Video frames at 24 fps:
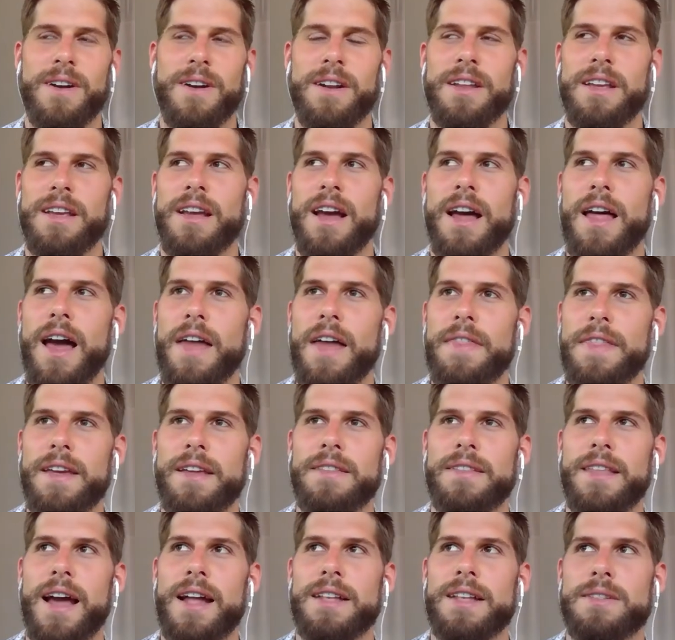funny. I, I
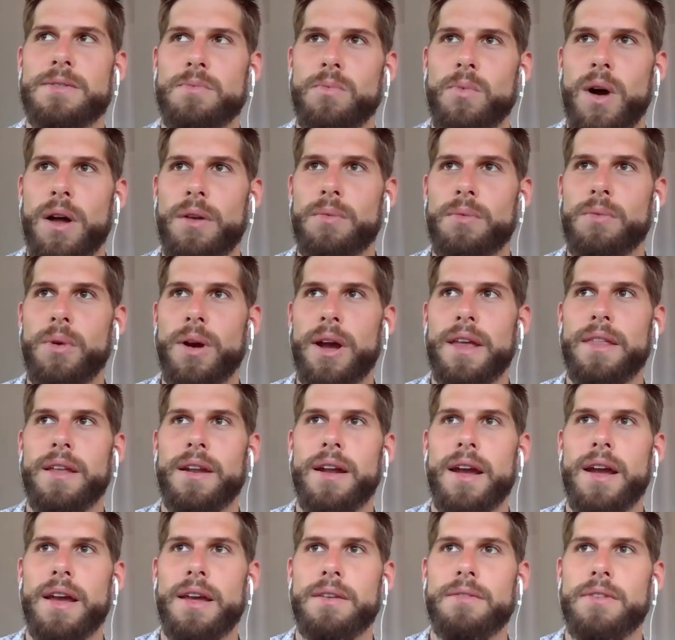think that's one way that
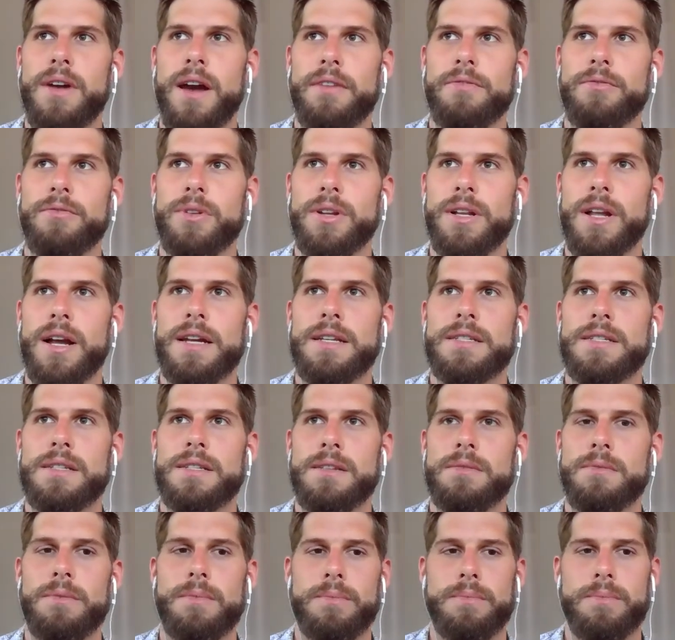I I've realized
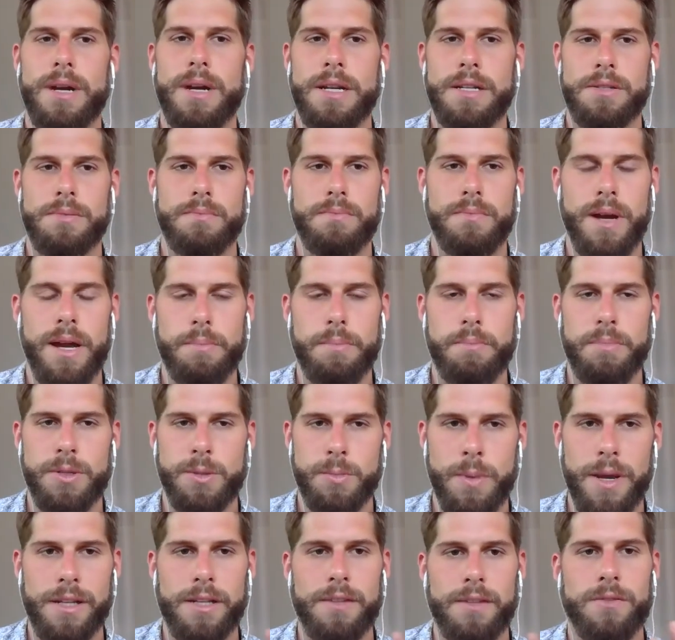my my
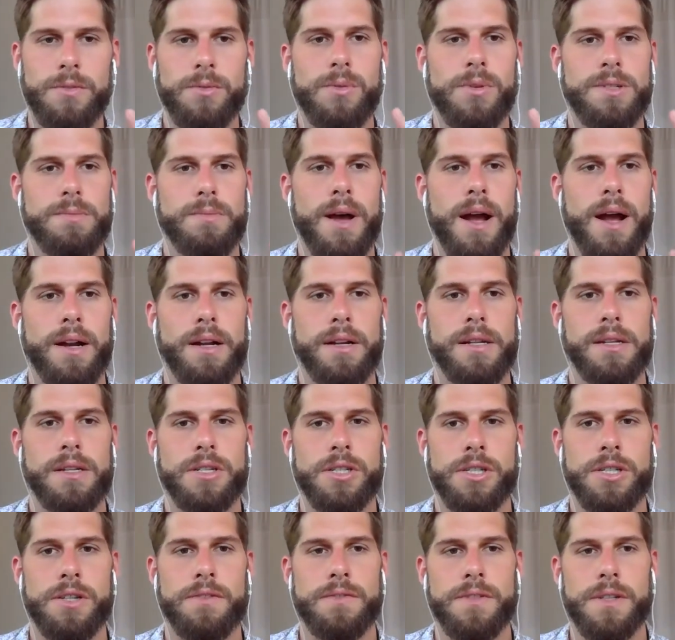perspective towards marketing has
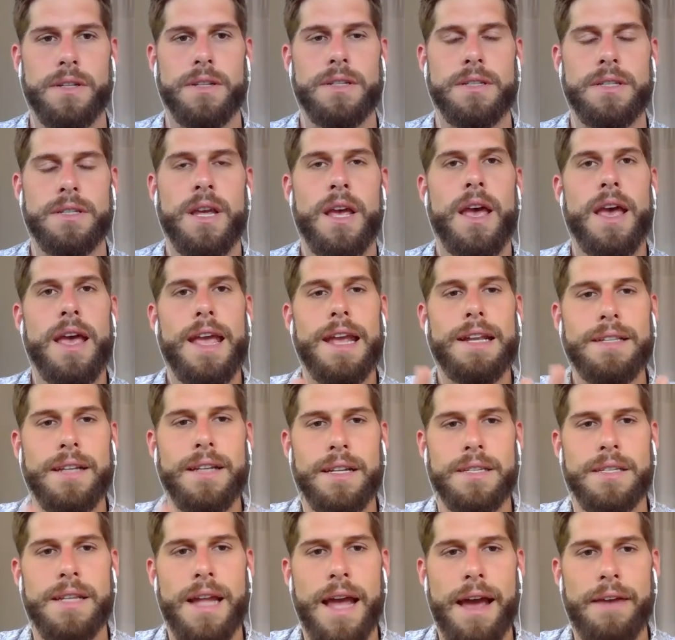shifted, is it
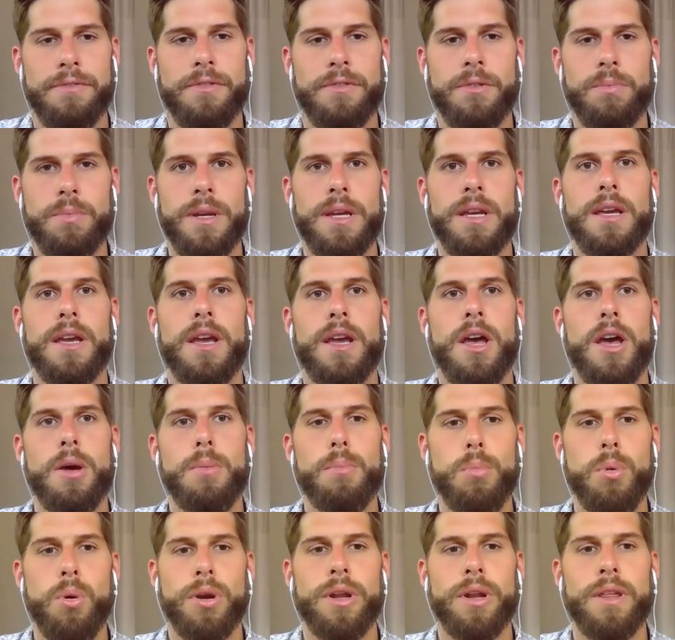doesn't have to be
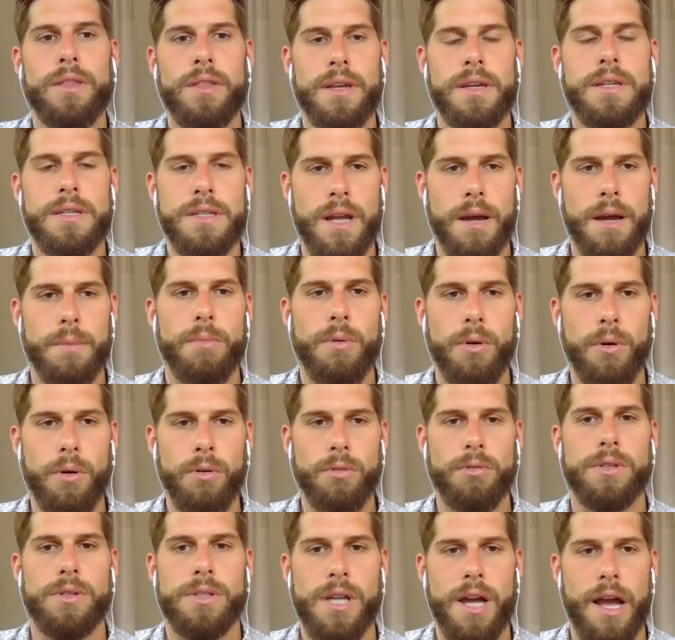putting things up
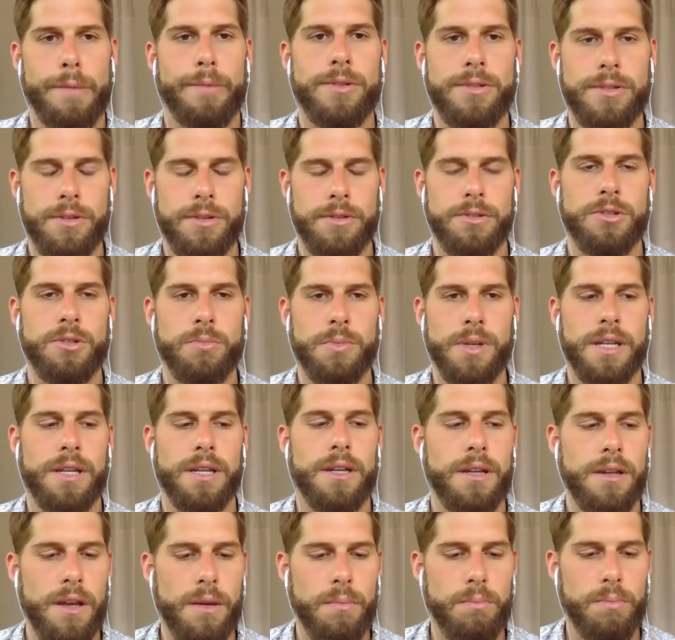all the time on social
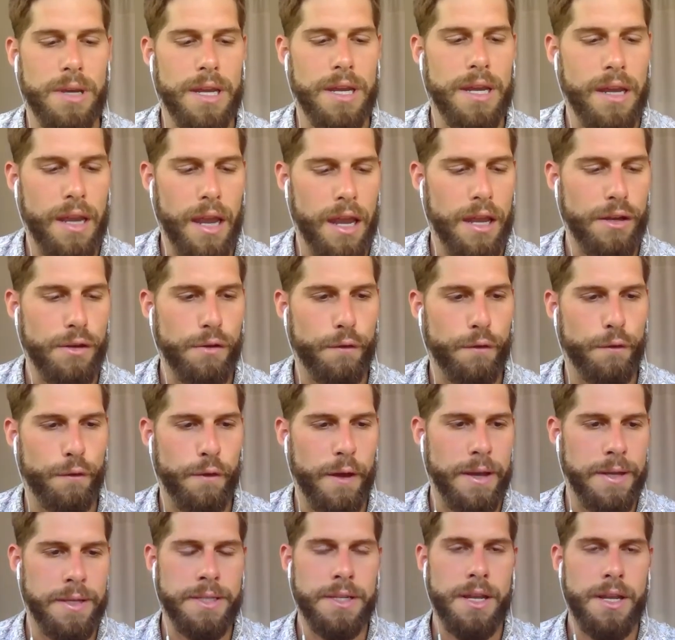media and being in your
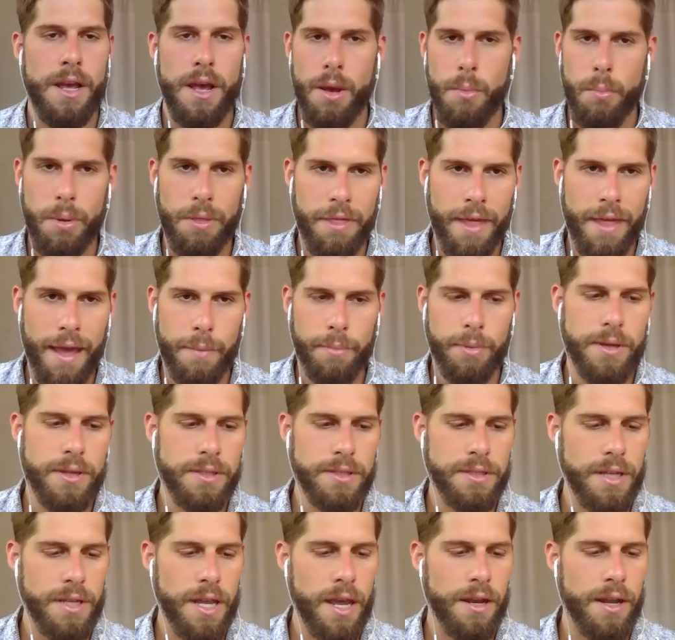face. But that being
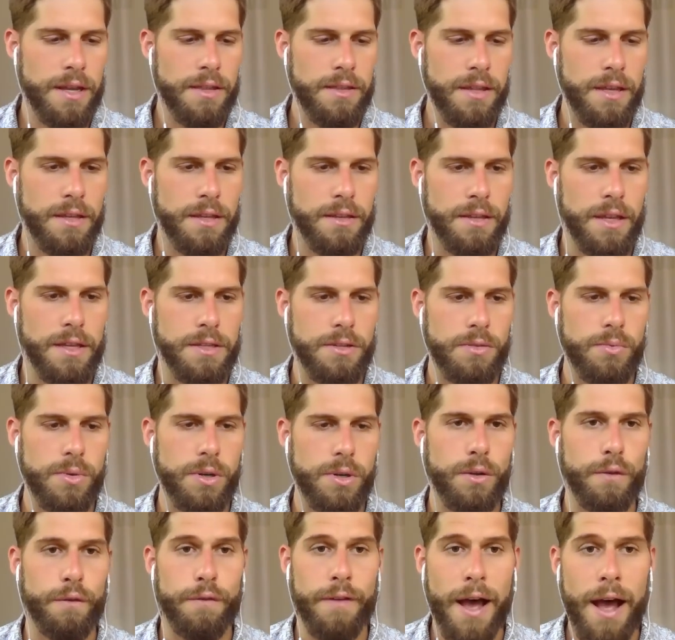said, mm. I think there's a
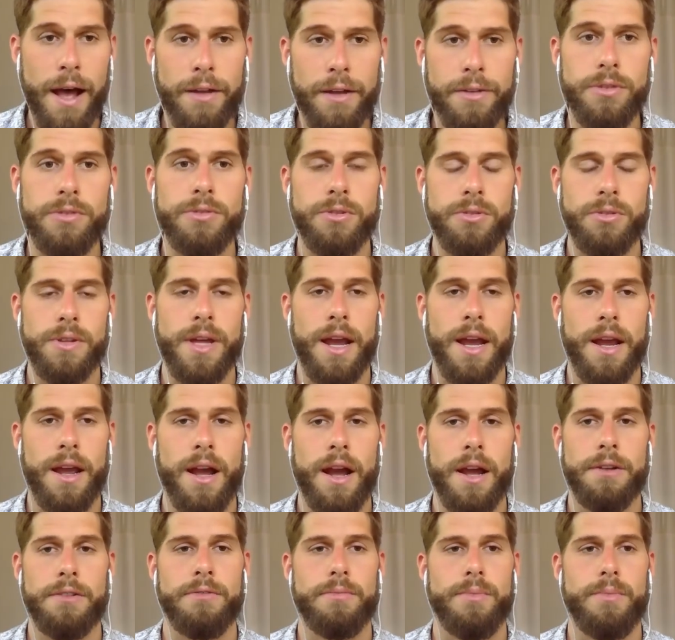real value to that
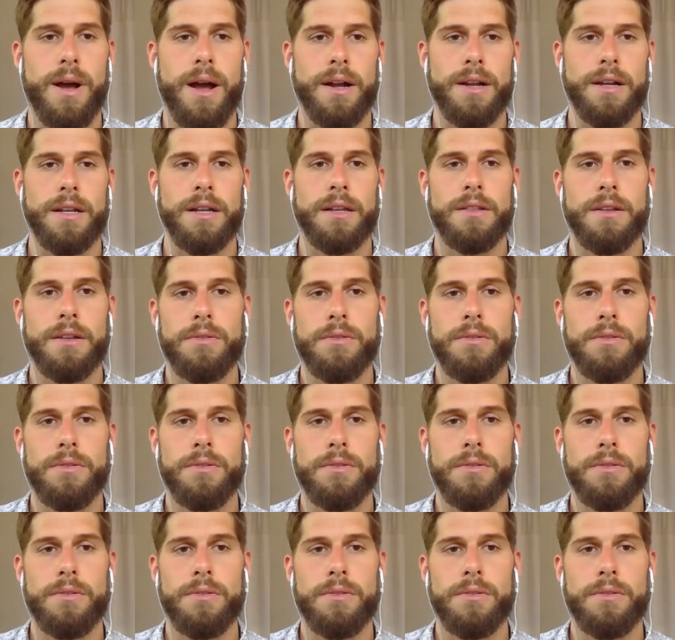kind of marketing.